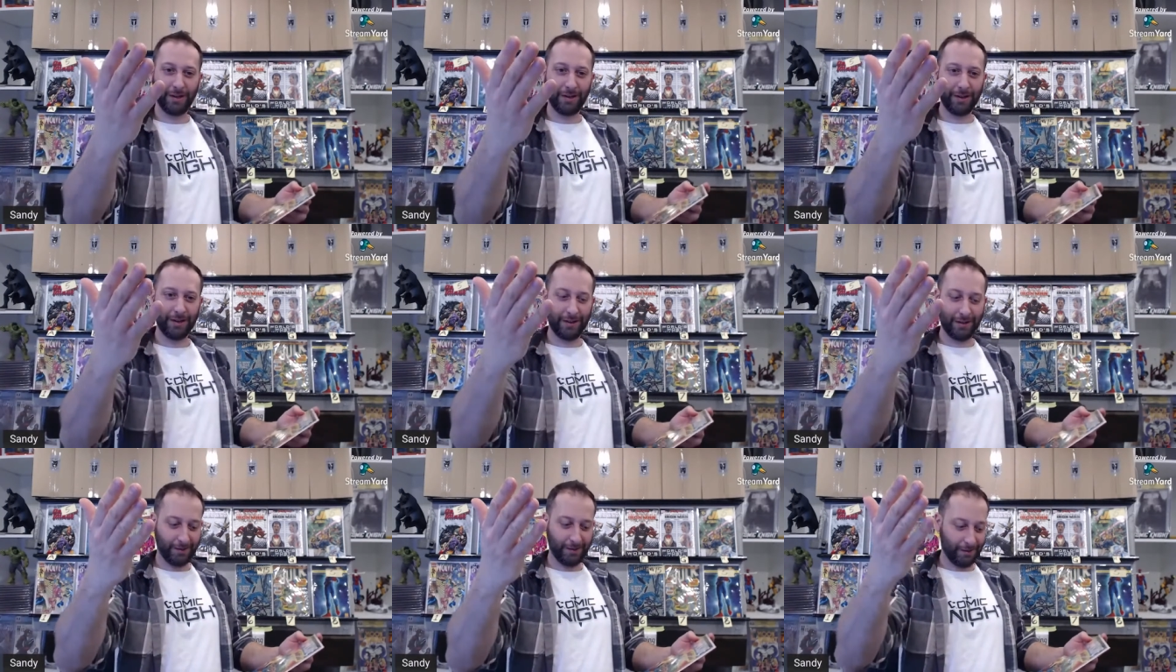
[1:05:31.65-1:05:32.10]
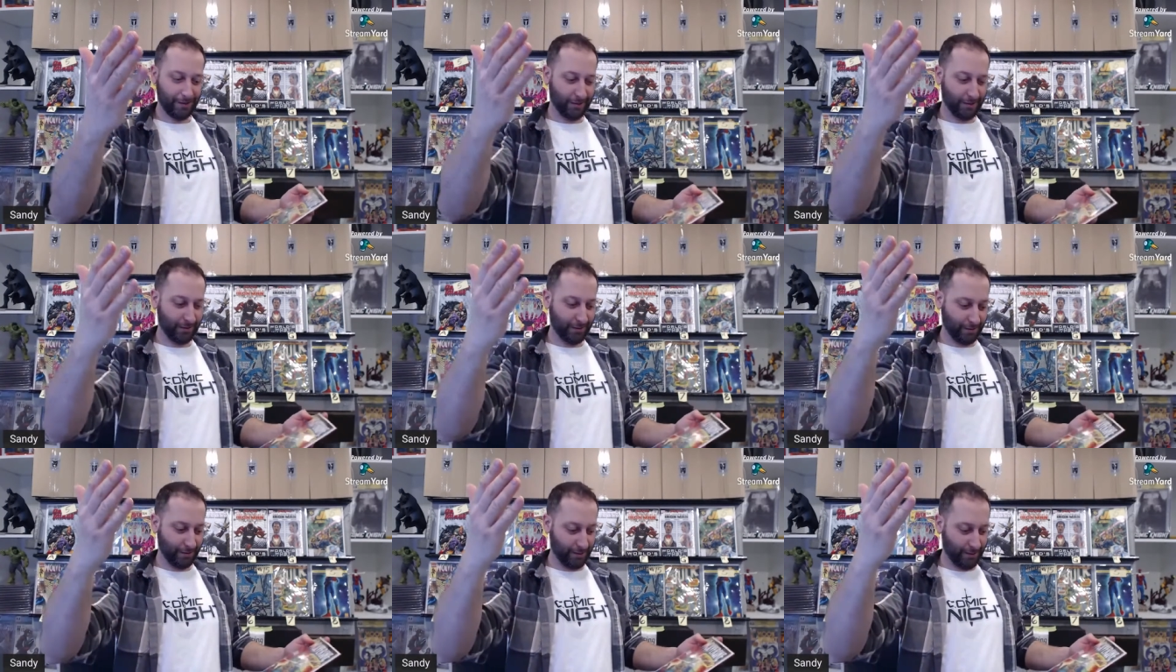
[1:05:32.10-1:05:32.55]
From
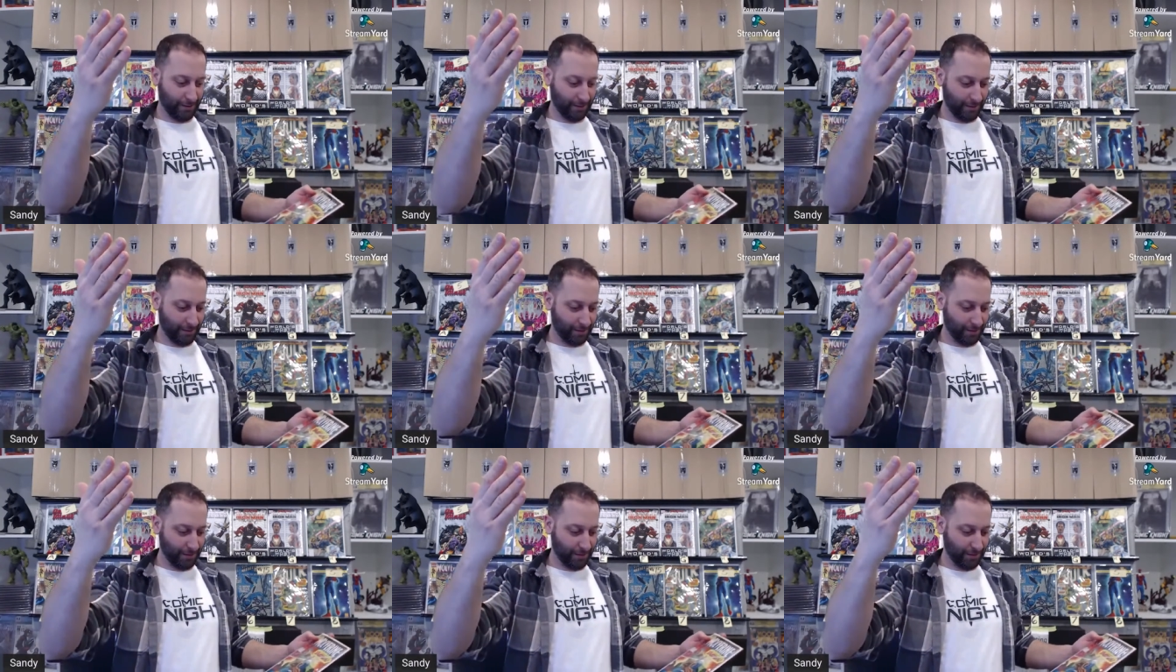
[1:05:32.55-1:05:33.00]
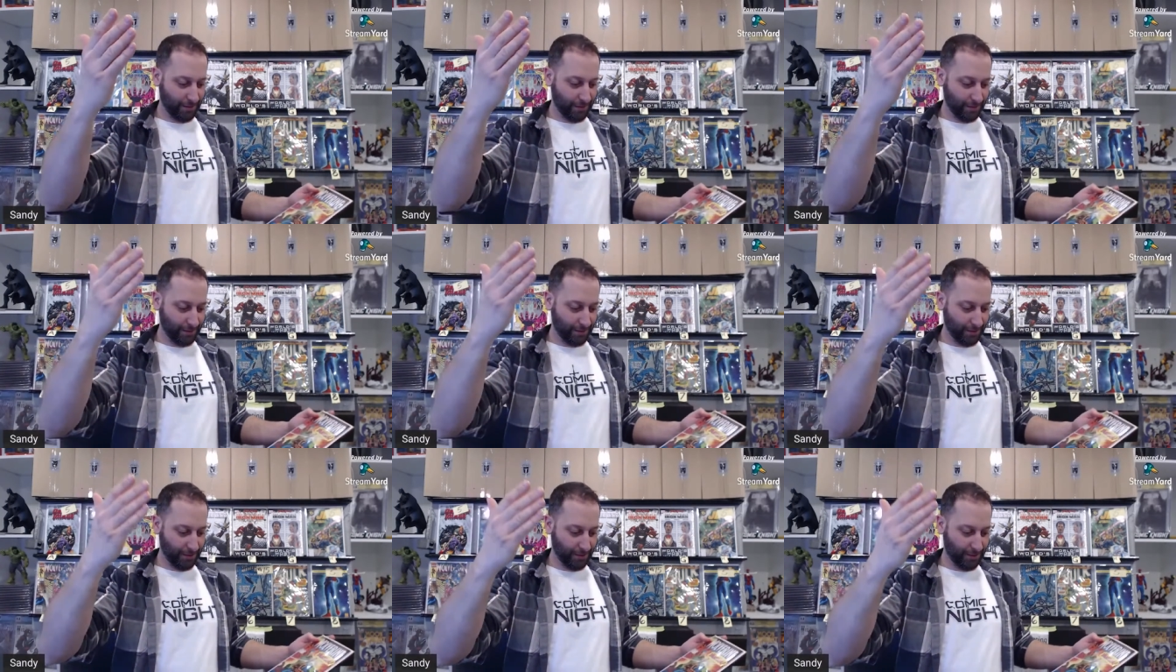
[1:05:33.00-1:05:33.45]
Asgard
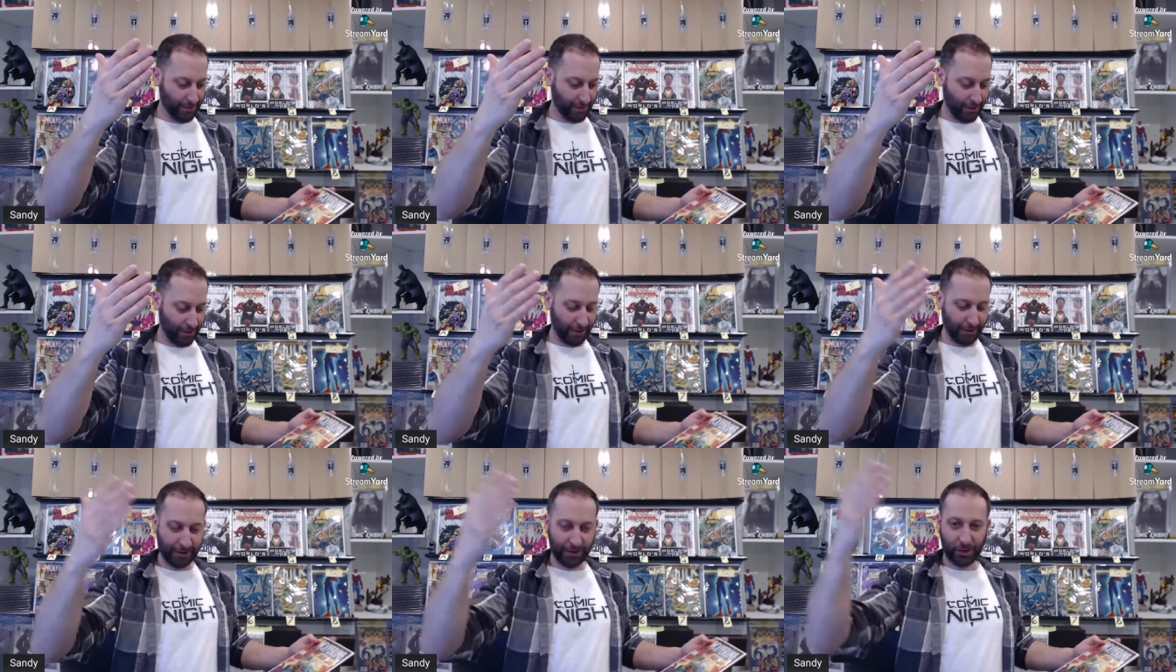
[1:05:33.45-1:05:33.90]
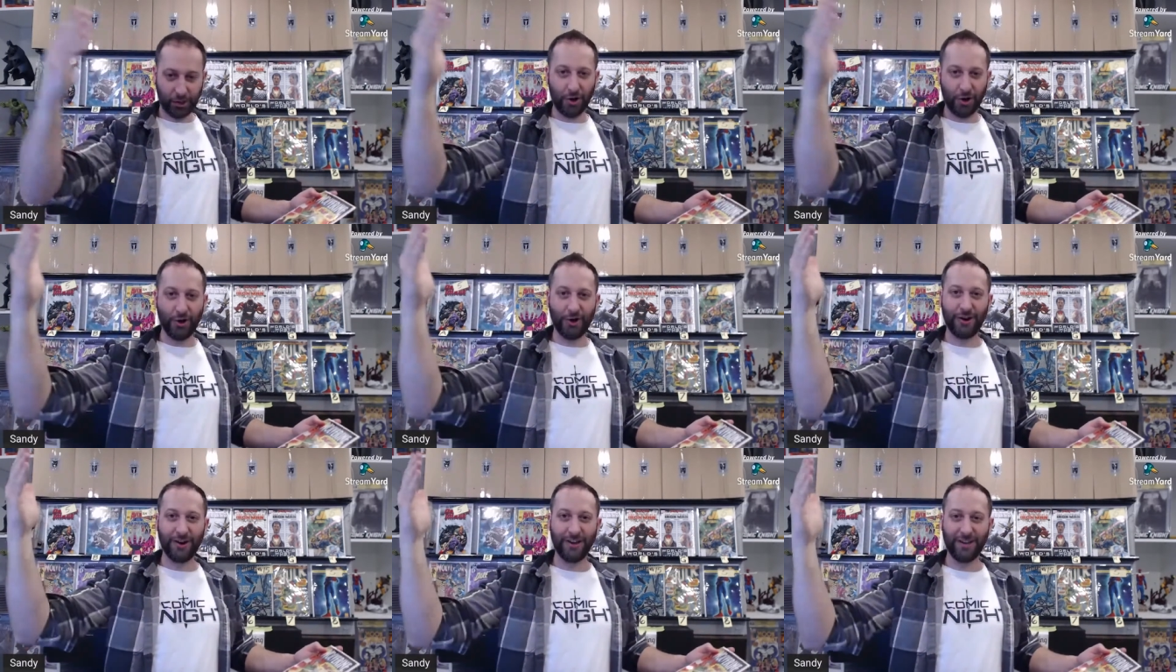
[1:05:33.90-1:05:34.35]
on this
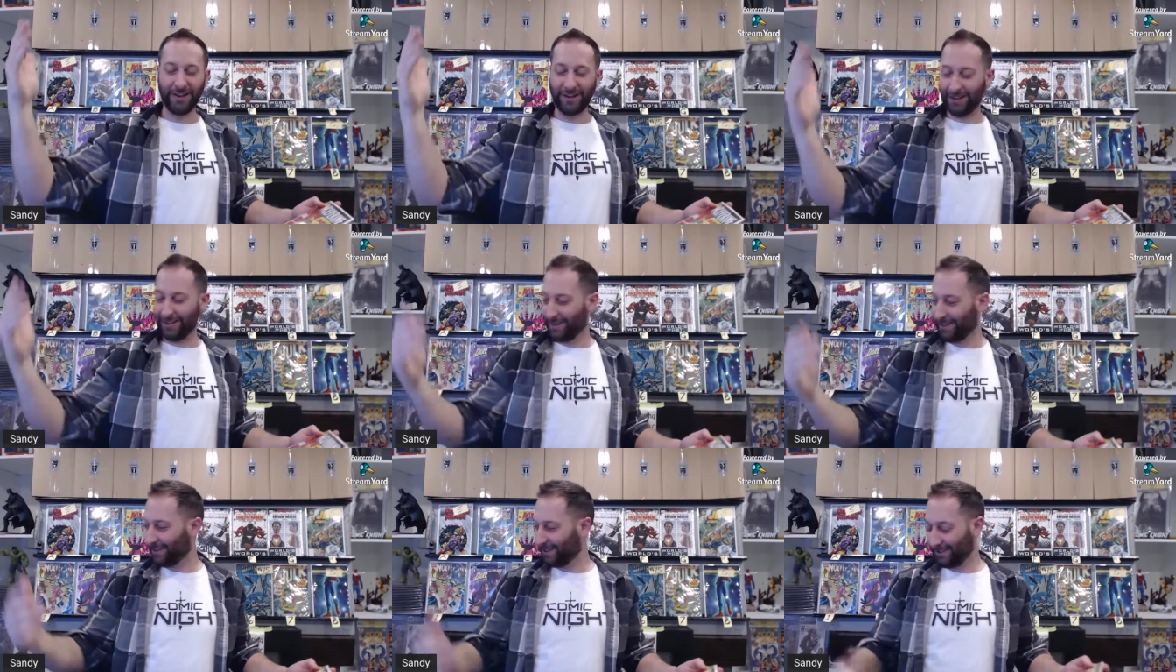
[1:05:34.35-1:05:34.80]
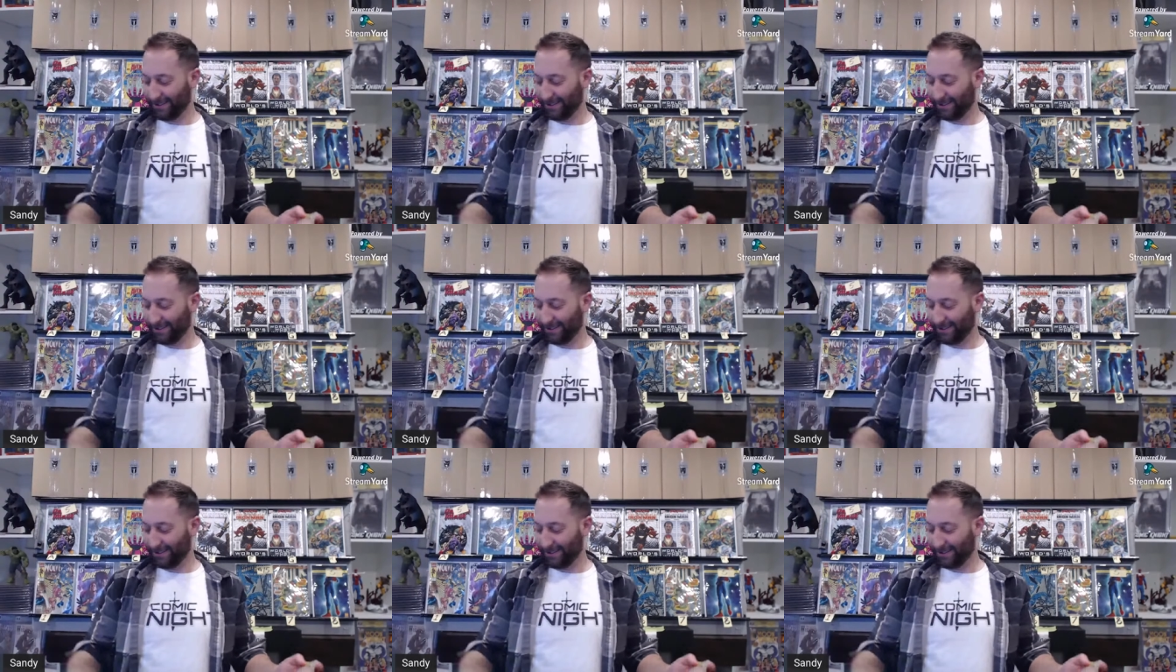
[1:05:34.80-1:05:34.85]
journey